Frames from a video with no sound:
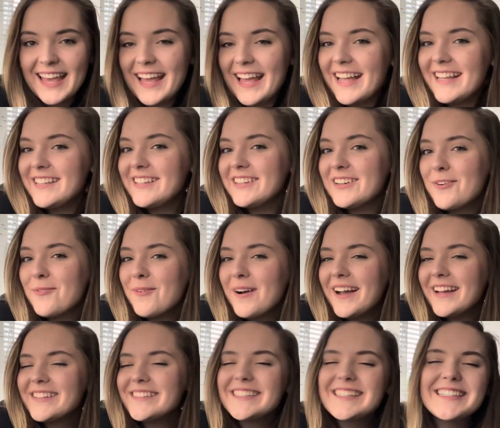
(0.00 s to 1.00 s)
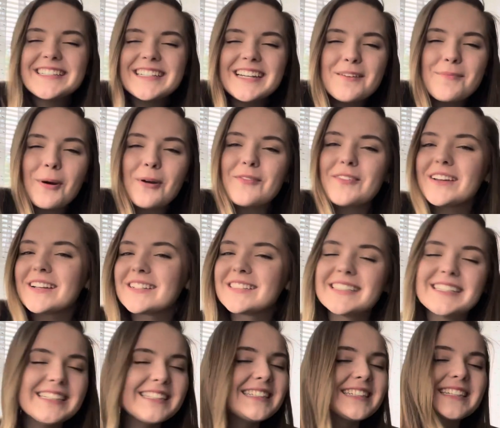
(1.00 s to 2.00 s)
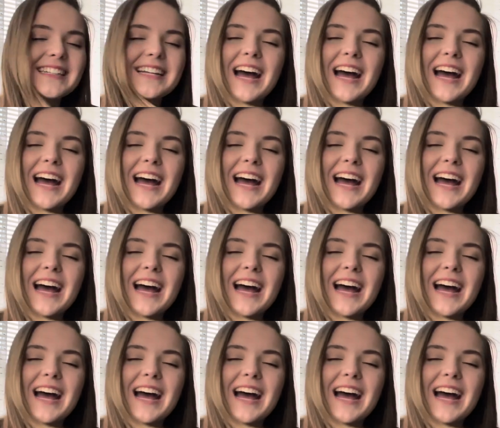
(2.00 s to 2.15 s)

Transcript: and you know what he did it perfect he did it